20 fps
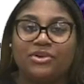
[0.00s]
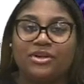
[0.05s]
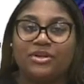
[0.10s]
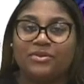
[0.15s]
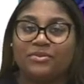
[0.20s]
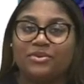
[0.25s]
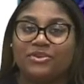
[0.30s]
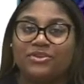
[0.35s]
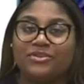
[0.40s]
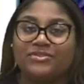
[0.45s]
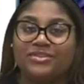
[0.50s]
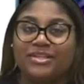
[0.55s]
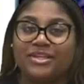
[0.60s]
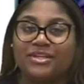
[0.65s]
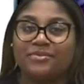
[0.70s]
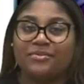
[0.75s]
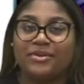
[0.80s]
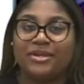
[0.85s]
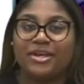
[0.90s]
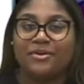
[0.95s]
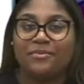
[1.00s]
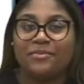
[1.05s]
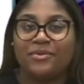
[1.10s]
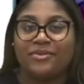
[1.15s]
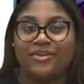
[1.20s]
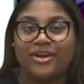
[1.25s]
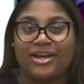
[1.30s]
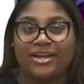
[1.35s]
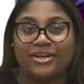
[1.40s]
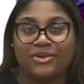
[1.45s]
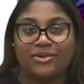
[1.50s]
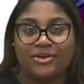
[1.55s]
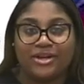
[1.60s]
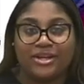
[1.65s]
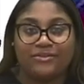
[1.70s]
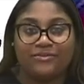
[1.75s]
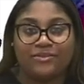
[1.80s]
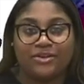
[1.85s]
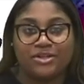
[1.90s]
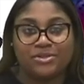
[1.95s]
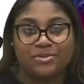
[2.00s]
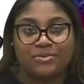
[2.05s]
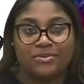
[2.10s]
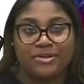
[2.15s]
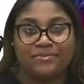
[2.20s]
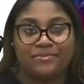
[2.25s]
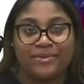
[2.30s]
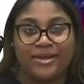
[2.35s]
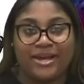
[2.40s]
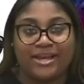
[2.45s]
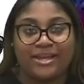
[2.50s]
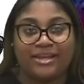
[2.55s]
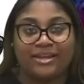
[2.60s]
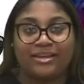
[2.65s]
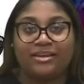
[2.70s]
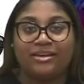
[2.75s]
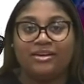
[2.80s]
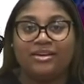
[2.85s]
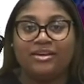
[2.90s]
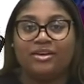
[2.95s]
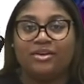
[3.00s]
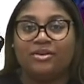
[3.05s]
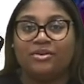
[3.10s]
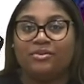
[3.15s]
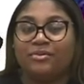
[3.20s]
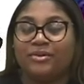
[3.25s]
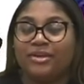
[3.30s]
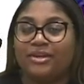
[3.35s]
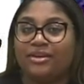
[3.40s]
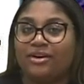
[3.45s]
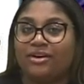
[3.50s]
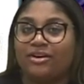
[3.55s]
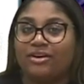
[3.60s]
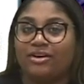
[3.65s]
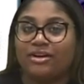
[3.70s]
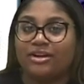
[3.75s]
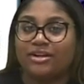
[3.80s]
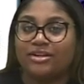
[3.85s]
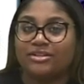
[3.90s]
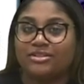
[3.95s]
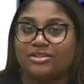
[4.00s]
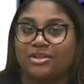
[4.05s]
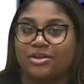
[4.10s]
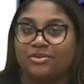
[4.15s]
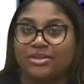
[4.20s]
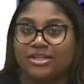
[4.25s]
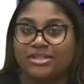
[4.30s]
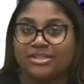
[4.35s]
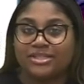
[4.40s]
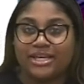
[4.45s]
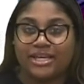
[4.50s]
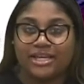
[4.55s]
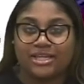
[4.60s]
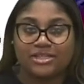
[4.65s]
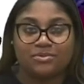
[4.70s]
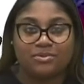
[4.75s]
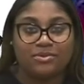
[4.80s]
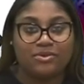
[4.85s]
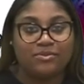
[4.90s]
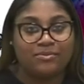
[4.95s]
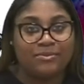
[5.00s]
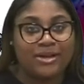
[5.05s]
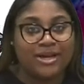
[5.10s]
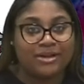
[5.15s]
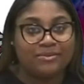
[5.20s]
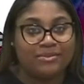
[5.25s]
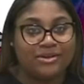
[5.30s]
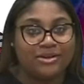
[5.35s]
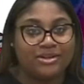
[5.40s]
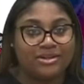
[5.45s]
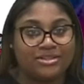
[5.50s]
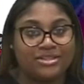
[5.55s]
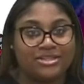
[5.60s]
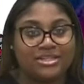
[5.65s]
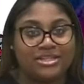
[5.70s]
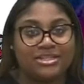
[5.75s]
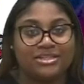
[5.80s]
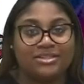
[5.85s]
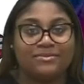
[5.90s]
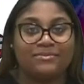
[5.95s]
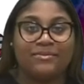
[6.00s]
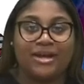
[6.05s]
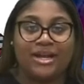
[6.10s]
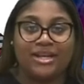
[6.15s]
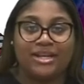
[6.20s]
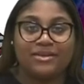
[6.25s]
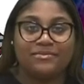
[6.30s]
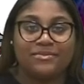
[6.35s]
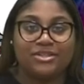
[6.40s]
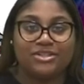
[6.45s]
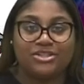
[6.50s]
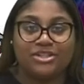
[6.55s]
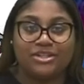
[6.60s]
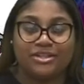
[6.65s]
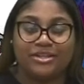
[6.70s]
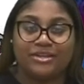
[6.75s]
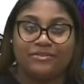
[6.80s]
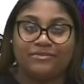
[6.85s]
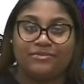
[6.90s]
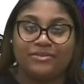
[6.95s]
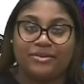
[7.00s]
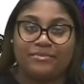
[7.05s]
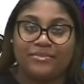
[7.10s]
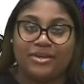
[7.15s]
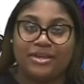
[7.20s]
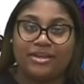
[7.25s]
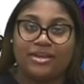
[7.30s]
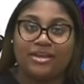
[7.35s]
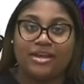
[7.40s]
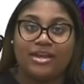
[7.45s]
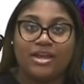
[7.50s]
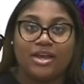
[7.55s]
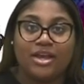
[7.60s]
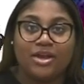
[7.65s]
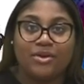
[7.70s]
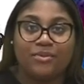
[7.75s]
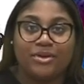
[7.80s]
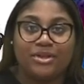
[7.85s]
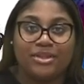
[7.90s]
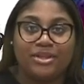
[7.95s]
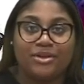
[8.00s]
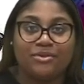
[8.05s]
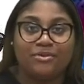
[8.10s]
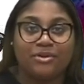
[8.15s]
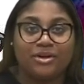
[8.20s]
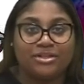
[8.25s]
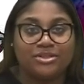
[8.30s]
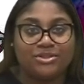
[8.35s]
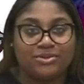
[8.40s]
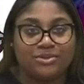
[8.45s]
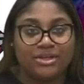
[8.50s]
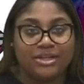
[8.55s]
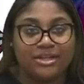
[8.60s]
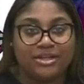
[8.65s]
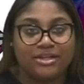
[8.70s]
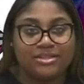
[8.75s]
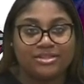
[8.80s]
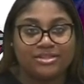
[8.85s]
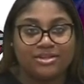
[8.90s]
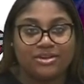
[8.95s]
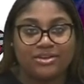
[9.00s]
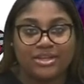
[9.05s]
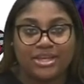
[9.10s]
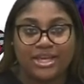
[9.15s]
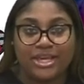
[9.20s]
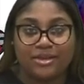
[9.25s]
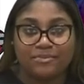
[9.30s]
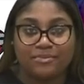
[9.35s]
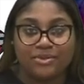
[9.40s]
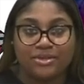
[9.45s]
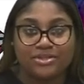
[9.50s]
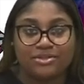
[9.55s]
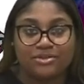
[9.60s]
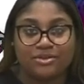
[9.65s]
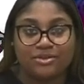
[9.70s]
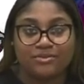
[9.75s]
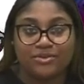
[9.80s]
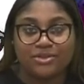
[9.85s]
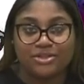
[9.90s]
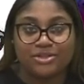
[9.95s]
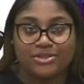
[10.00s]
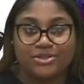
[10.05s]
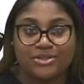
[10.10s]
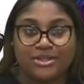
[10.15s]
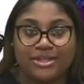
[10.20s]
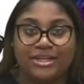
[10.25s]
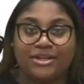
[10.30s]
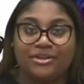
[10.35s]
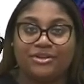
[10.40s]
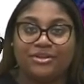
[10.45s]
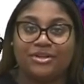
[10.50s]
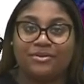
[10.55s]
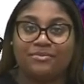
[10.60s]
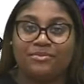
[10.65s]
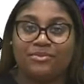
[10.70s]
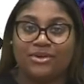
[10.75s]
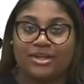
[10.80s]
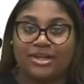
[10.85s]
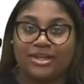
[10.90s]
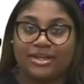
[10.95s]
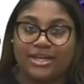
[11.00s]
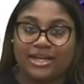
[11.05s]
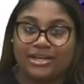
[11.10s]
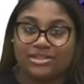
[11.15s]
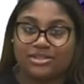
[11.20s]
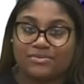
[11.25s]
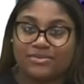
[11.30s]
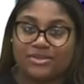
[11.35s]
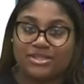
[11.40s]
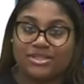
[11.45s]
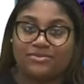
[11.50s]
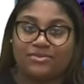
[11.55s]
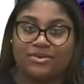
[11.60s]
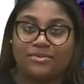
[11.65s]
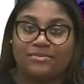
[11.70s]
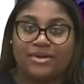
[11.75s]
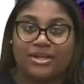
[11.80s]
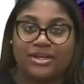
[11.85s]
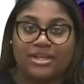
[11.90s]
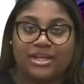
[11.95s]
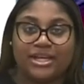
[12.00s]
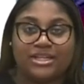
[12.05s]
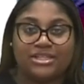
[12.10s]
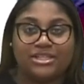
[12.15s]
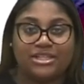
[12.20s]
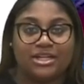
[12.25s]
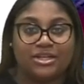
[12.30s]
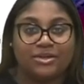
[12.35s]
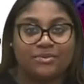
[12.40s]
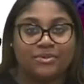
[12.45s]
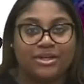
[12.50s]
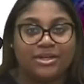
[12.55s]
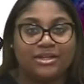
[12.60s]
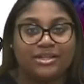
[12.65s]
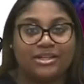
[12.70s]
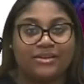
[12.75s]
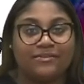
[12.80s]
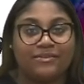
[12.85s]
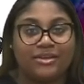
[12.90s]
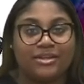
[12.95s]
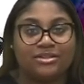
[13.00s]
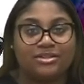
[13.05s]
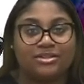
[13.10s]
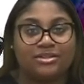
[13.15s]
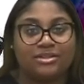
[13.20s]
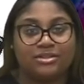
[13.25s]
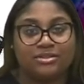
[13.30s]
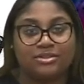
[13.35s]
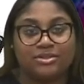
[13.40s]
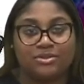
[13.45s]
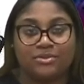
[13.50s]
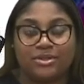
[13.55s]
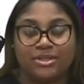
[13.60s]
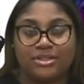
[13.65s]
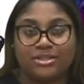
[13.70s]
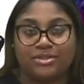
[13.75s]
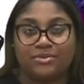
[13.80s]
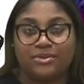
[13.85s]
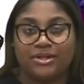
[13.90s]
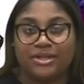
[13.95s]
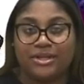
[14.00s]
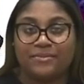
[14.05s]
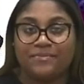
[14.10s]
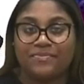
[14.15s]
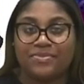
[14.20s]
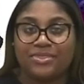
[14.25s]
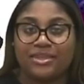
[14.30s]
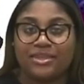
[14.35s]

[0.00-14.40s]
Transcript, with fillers: Good Morning Wolves, and we hope you've had a great first week back. We are Dothan Tech's Wolfpack Productions. My name is Julia Fleming. Whether you are joining us on campus or virtually, here are your morning announcements for Monday, January 11th, 2020.